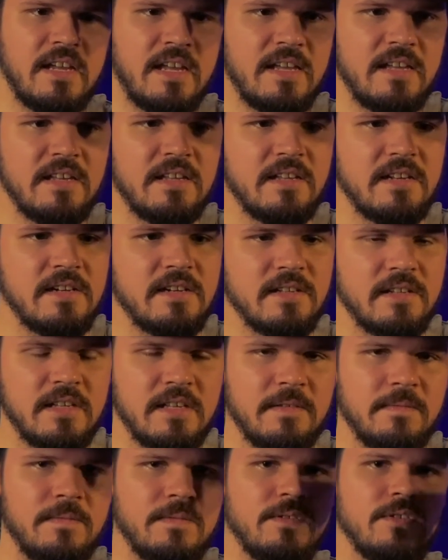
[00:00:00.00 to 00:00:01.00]
and
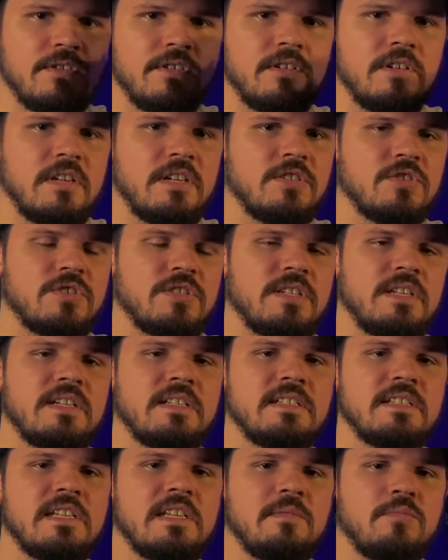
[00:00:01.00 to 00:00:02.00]
if you're interested in
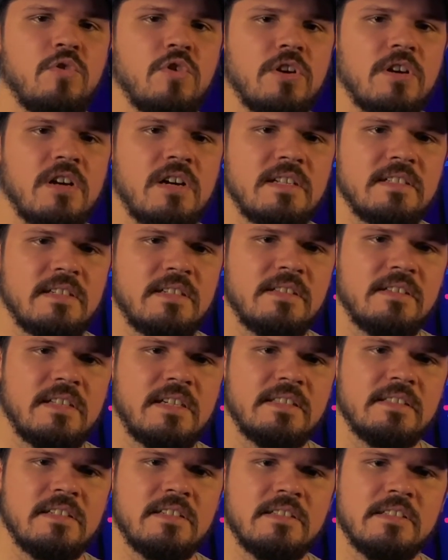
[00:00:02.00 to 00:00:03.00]
seeing more content
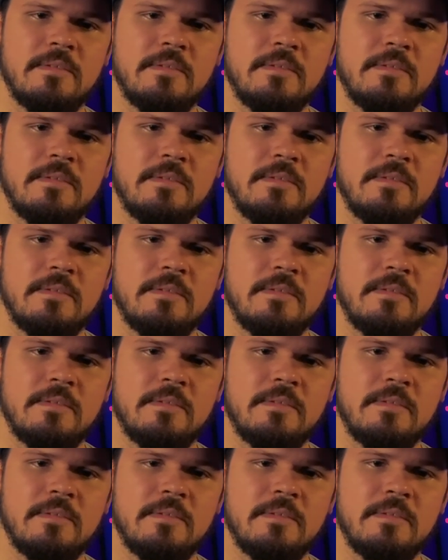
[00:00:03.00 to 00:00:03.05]
like this,